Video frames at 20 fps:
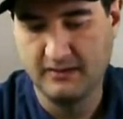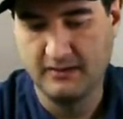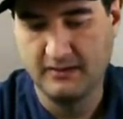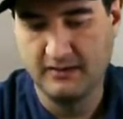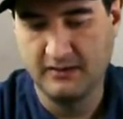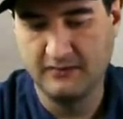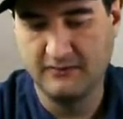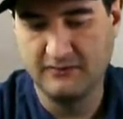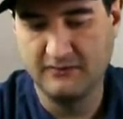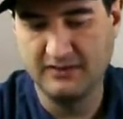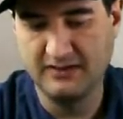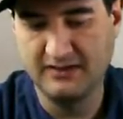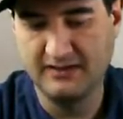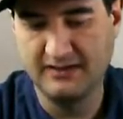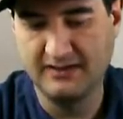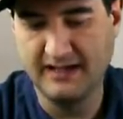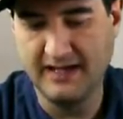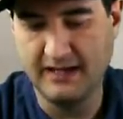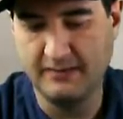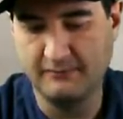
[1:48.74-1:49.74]
If we did
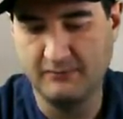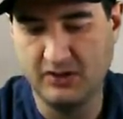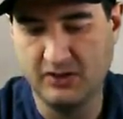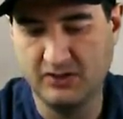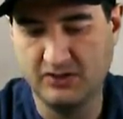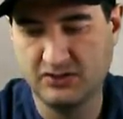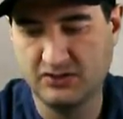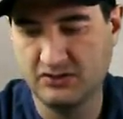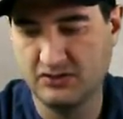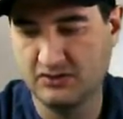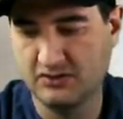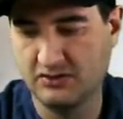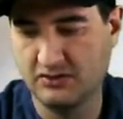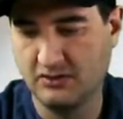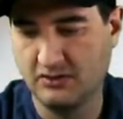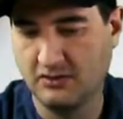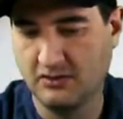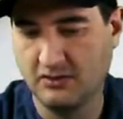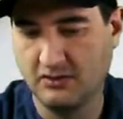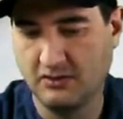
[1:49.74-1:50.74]
that much
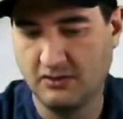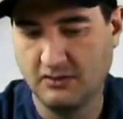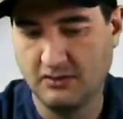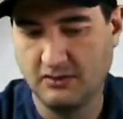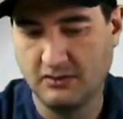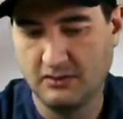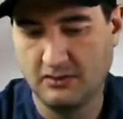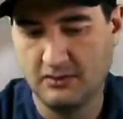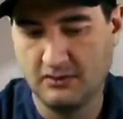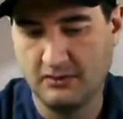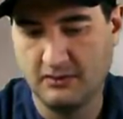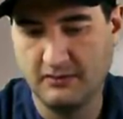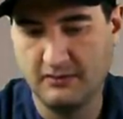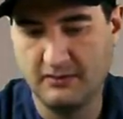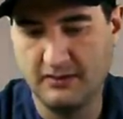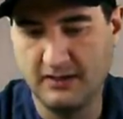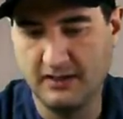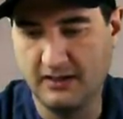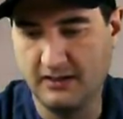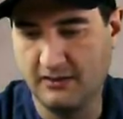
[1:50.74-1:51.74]

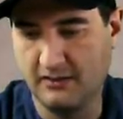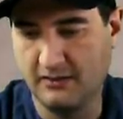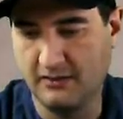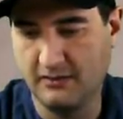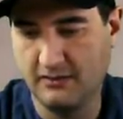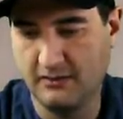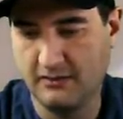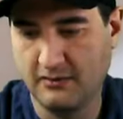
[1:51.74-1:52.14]
there,